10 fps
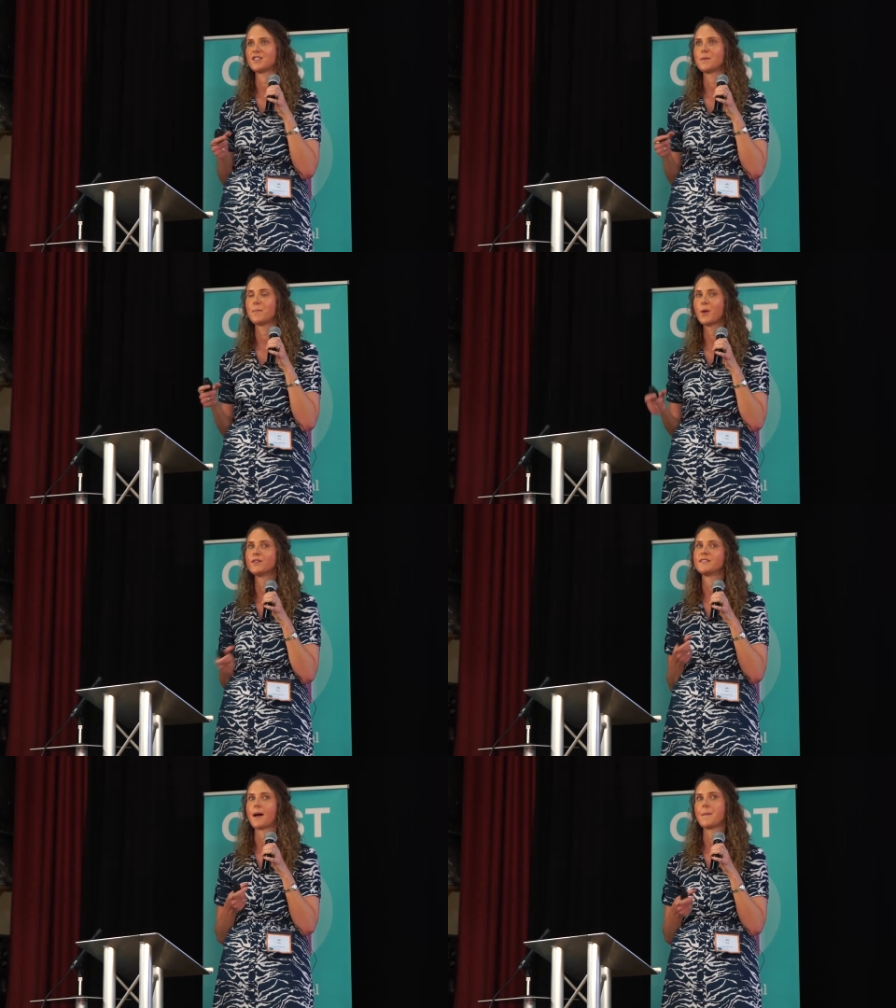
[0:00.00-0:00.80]
to
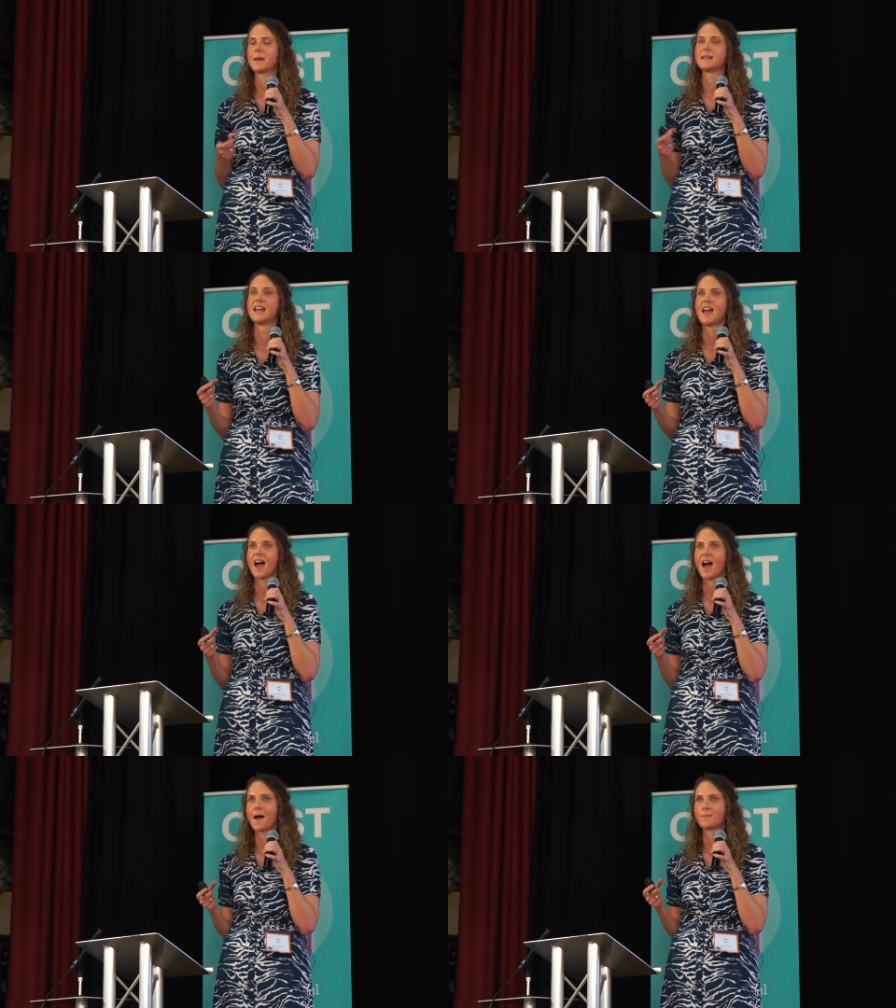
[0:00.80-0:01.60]
boost up
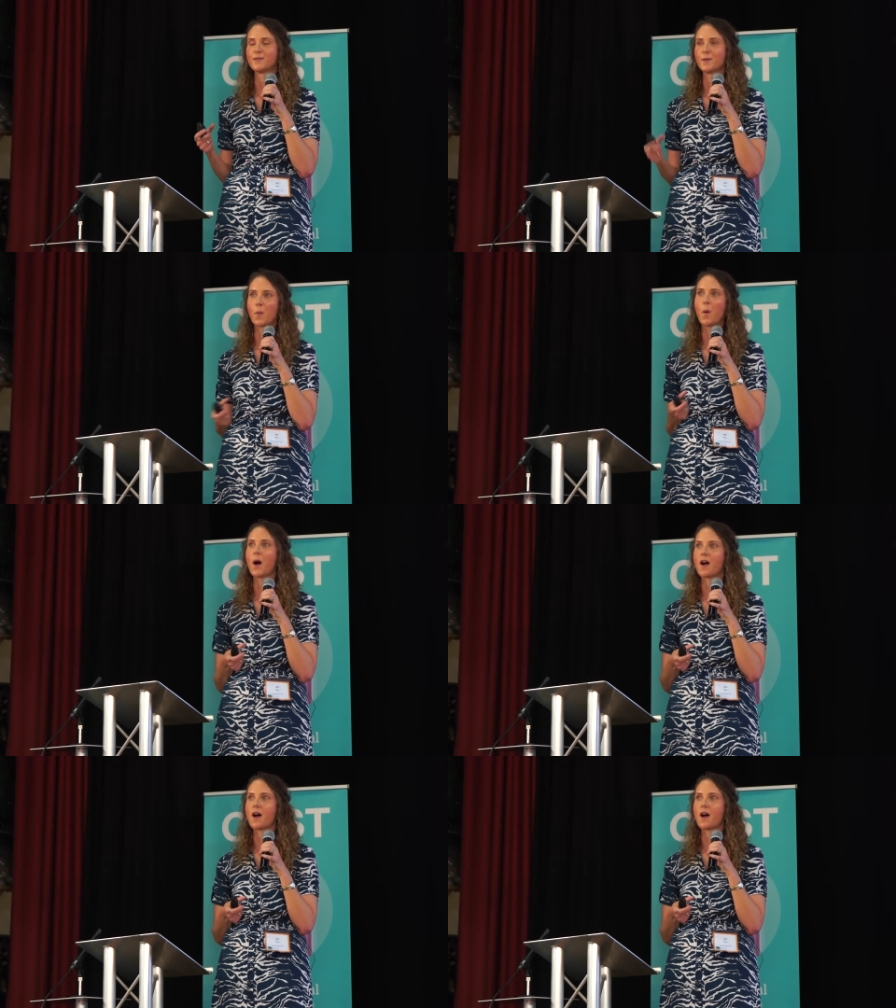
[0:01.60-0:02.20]
and support